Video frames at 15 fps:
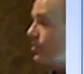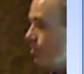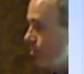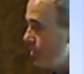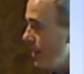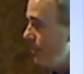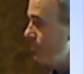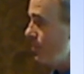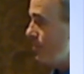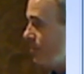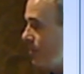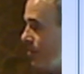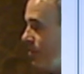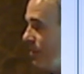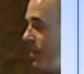chapters,
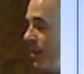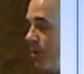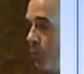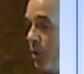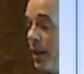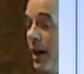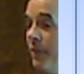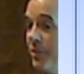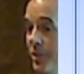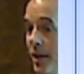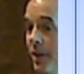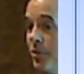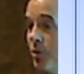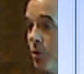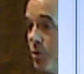will have a
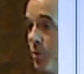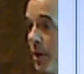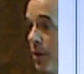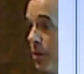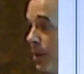technical director. Like